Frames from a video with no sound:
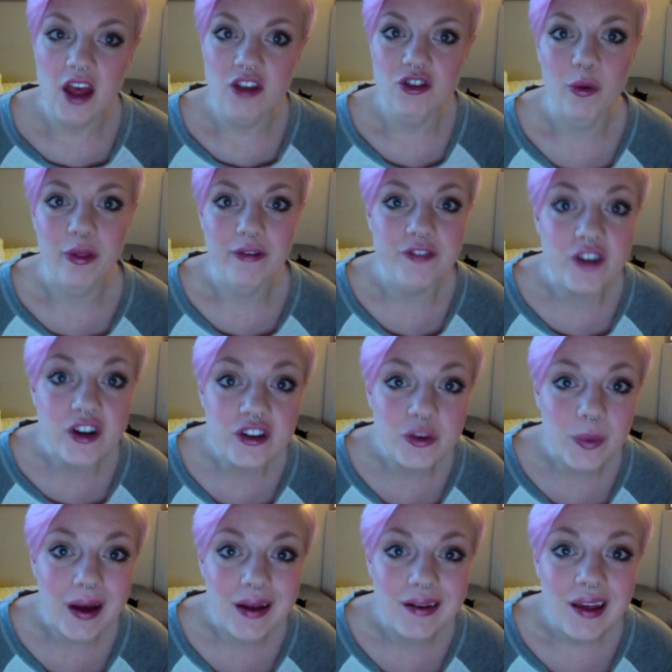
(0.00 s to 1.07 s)
So the first
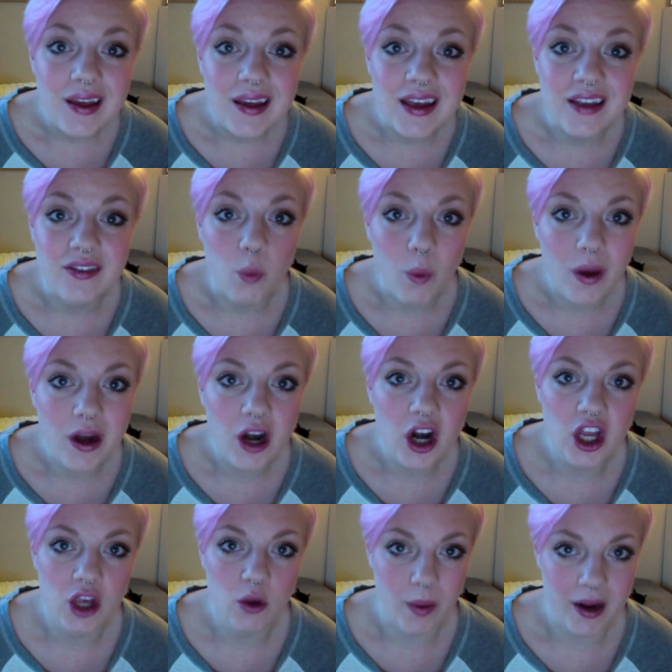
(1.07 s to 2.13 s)
one is, what are
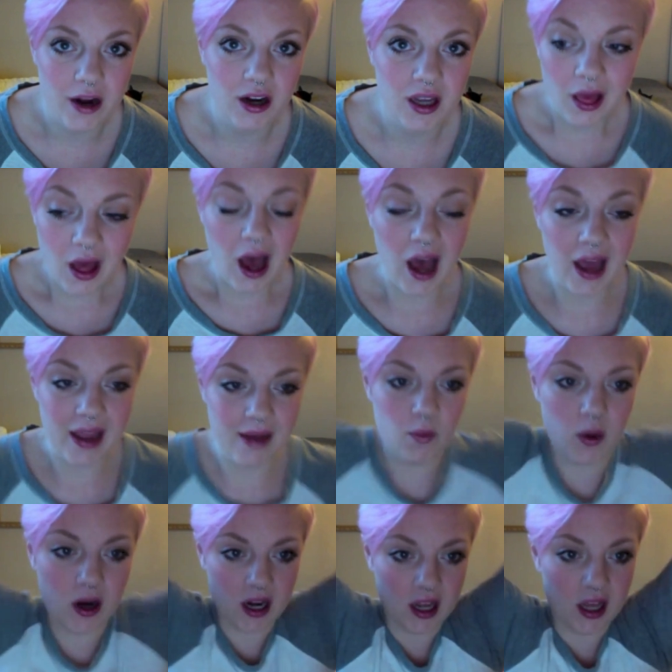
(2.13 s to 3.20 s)
you wearing? I am
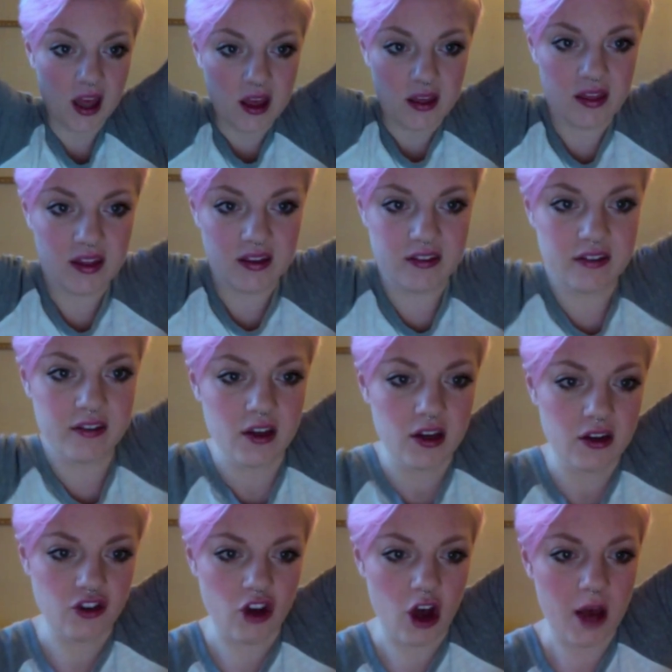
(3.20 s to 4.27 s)
wearing this
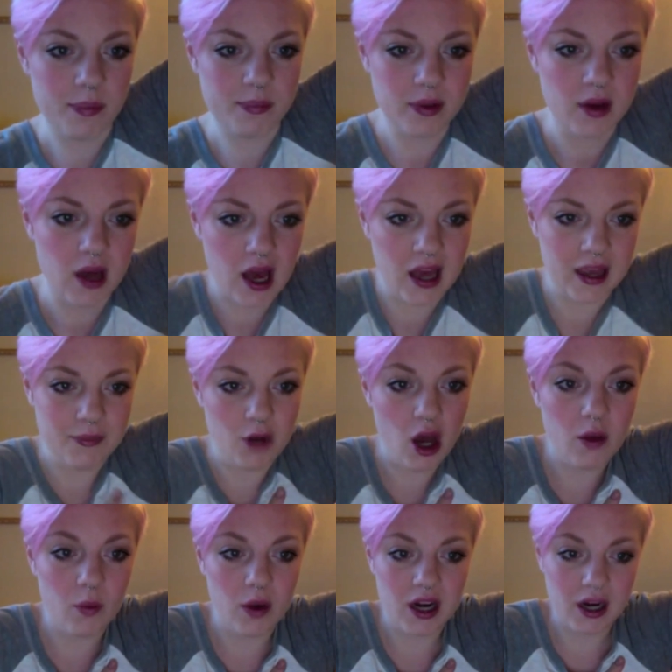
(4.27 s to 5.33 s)
top. I am
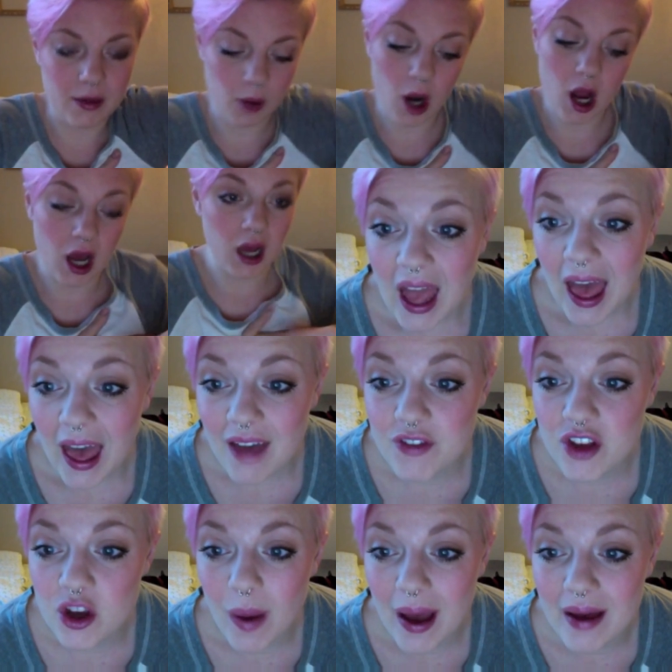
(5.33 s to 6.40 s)
not wearing a bra. Have
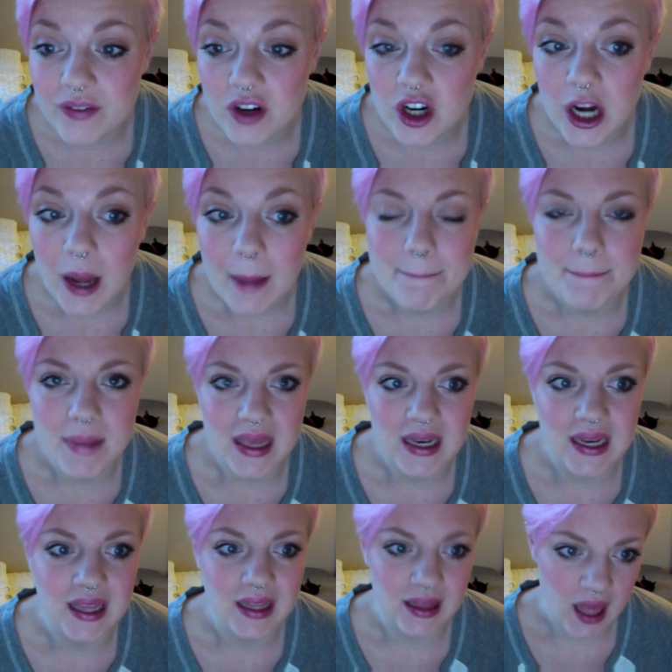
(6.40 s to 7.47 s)
you ever been
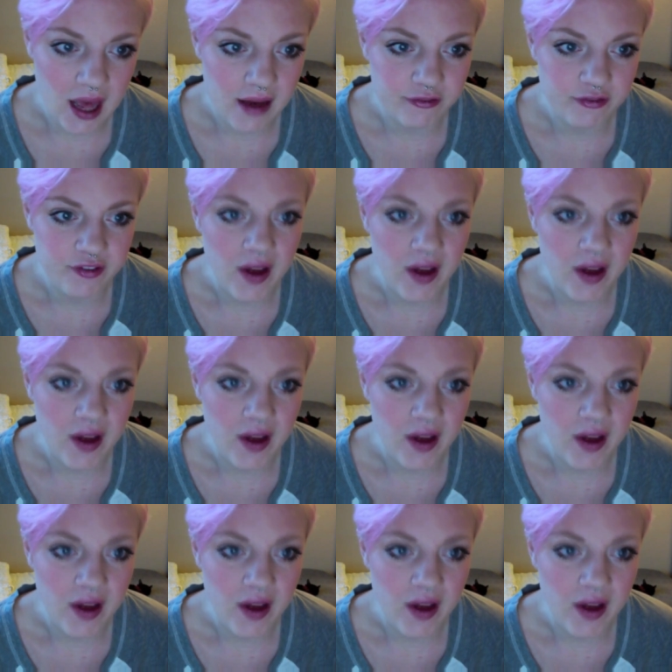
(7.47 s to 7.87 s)
in love?